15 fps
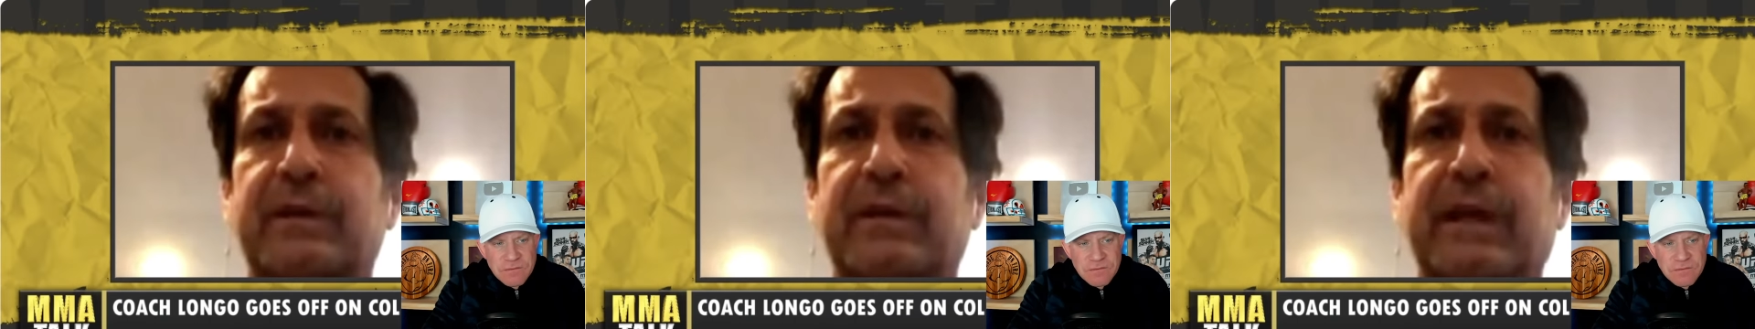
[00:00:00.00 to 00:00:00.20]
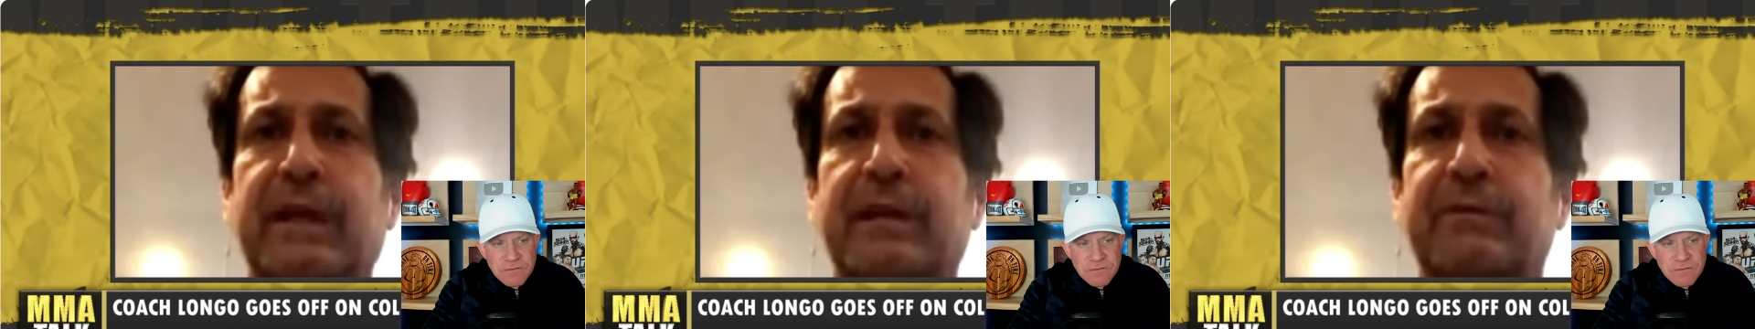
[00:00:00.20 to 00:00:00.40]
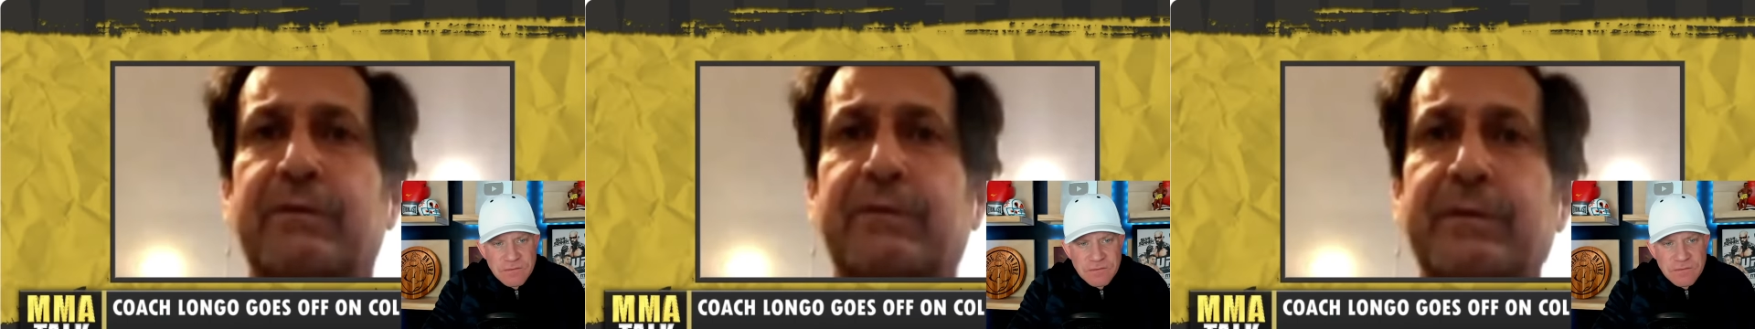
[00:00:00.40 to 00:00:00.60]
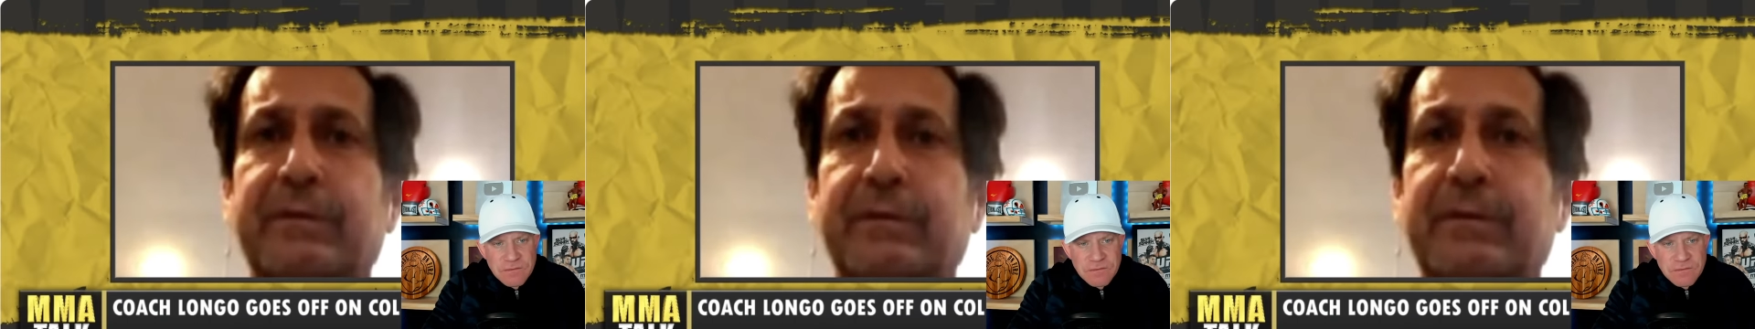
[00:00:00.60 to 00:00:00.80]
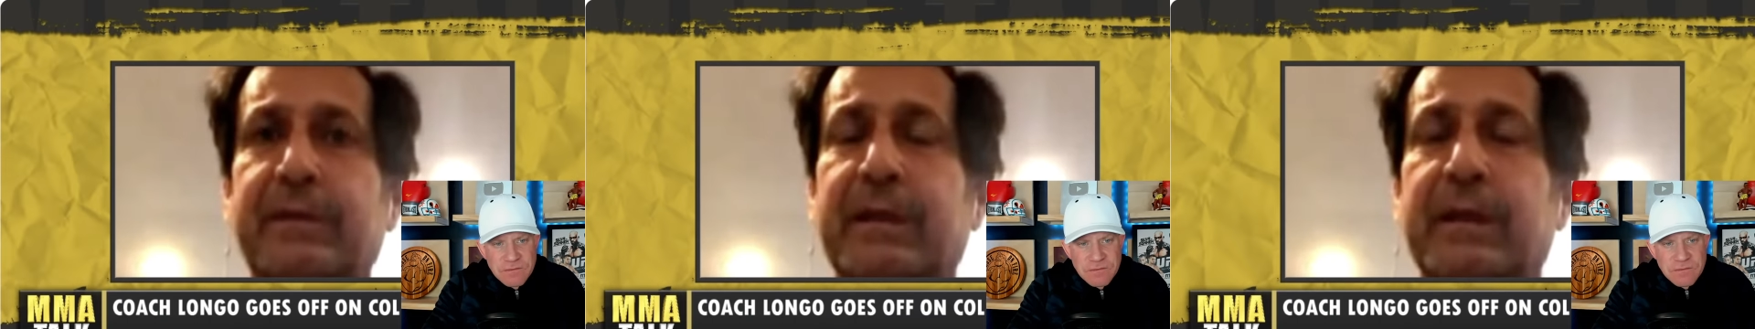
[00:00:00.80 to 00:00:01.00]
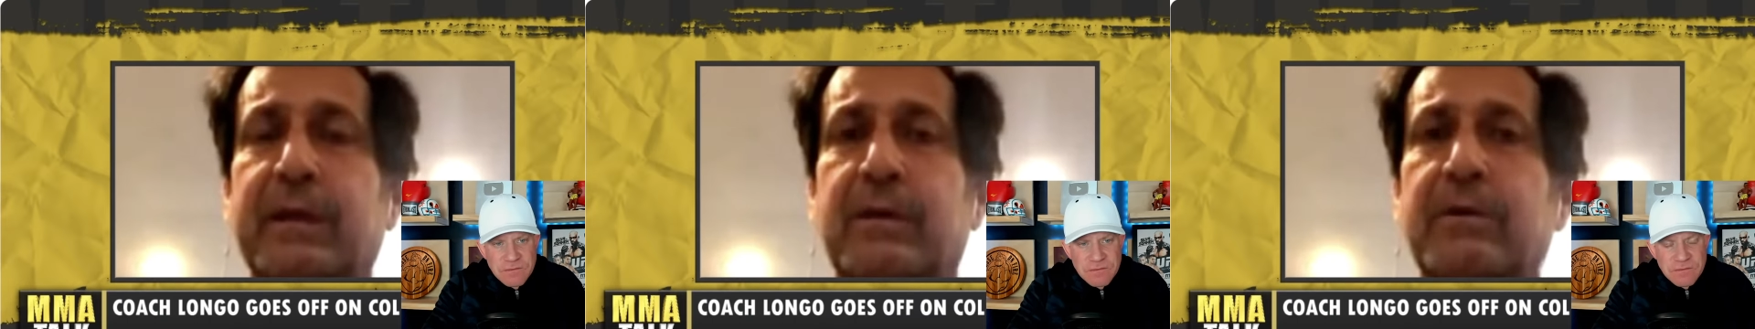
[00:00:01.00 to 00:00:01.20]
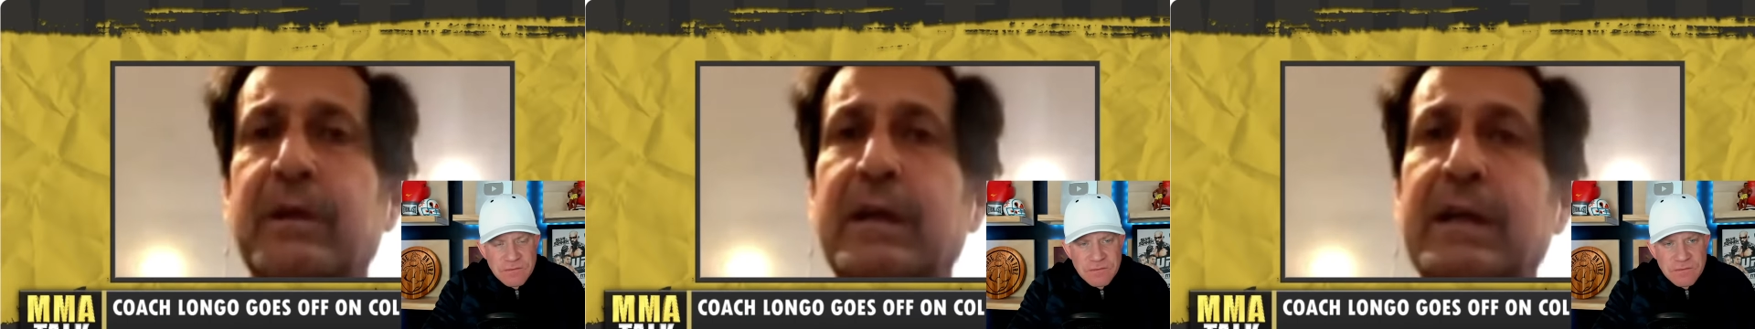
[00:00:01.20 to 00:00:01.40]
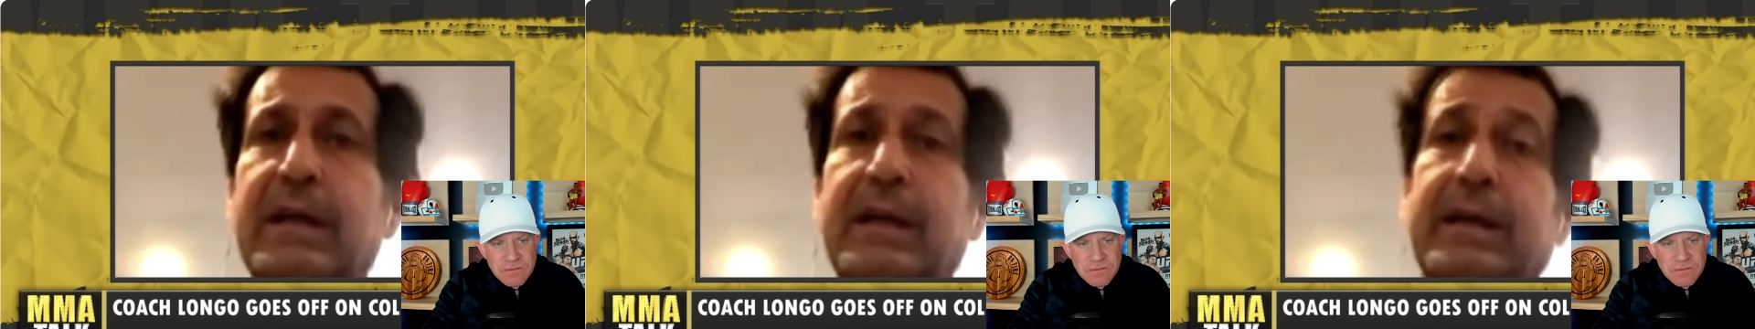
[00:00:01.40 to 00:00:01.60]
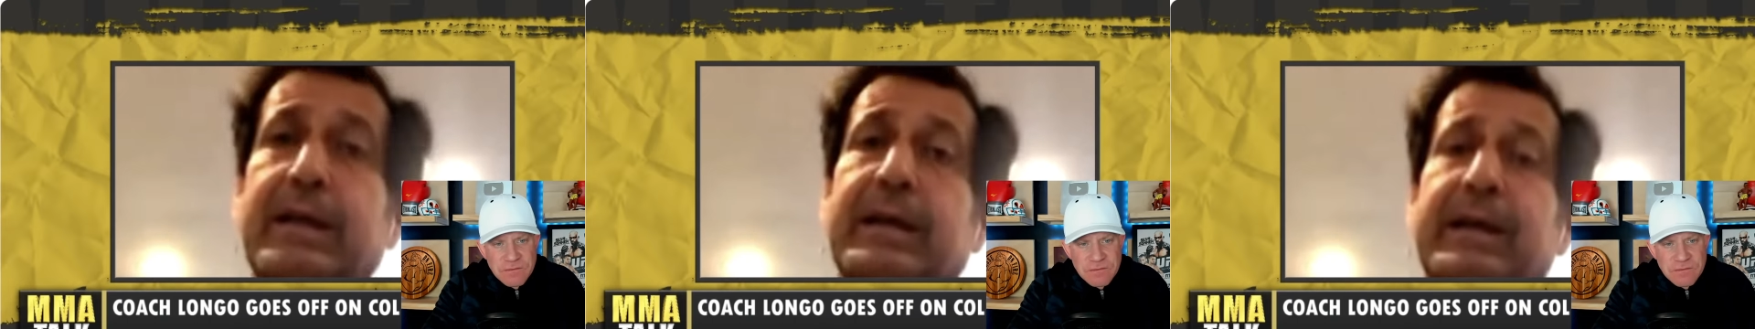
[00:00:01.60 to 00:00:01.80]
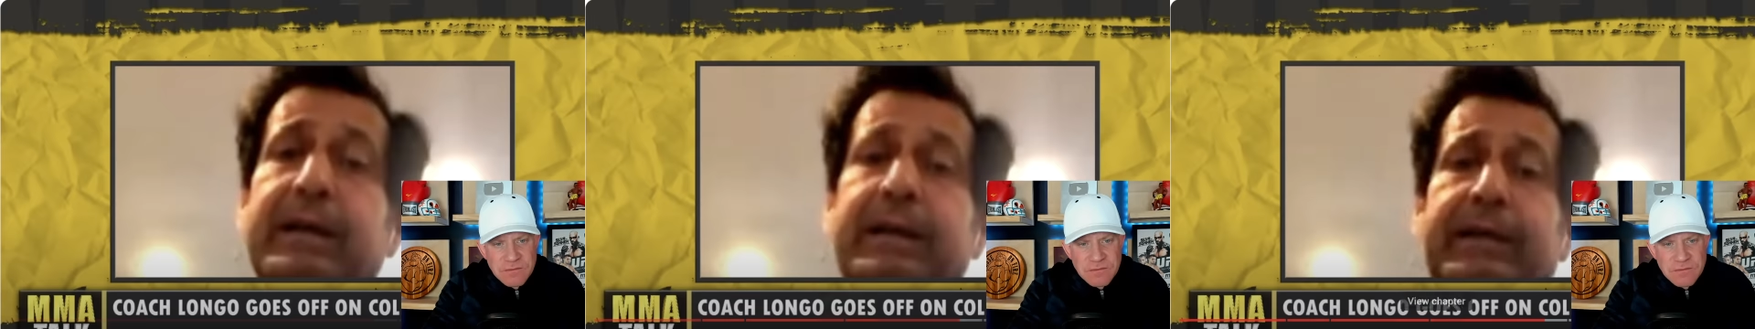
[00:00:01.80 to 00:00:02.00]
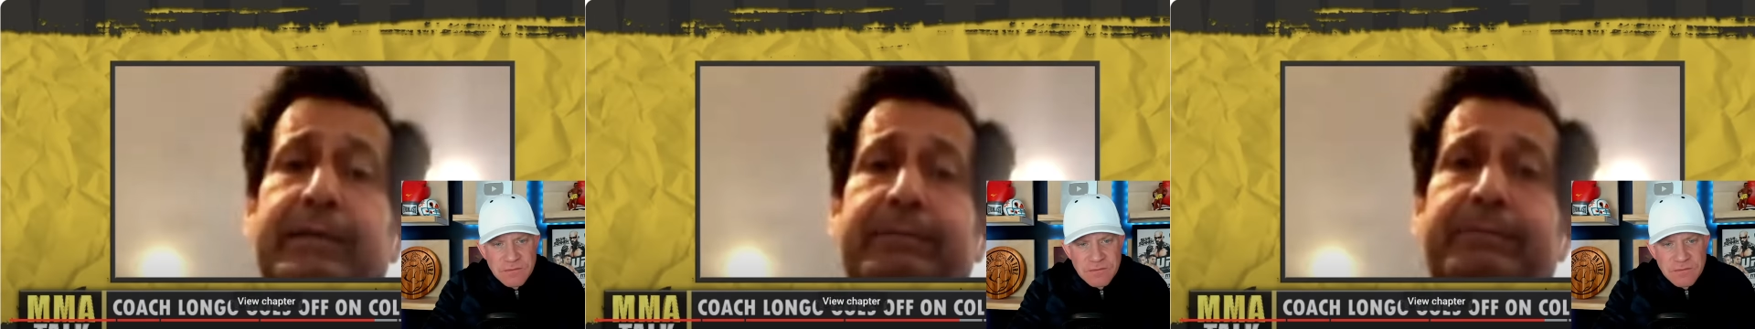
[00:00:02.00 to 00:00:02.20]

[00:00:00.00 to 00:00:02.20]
Speaker 1: life. You know, uh,